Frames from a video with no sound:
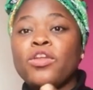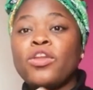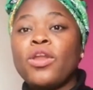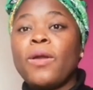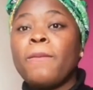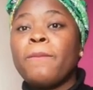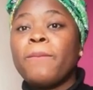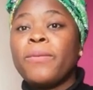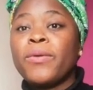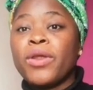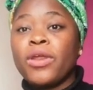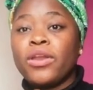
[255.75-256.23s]
You
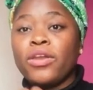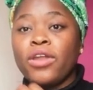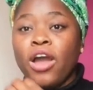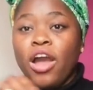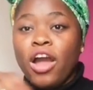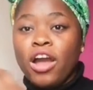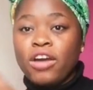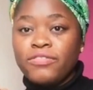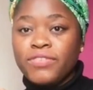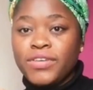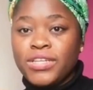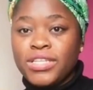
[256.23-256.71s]
don't put it in the
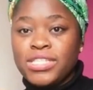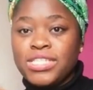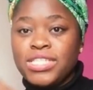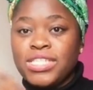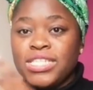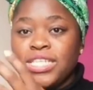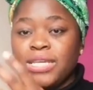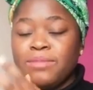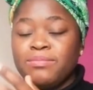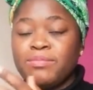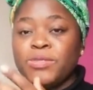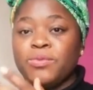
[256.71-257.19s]
oven.
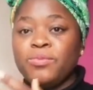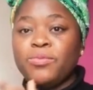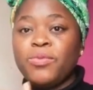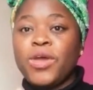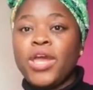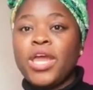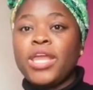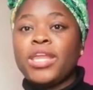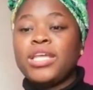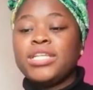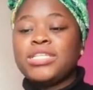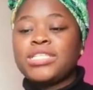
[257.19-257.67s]
Steamed bread,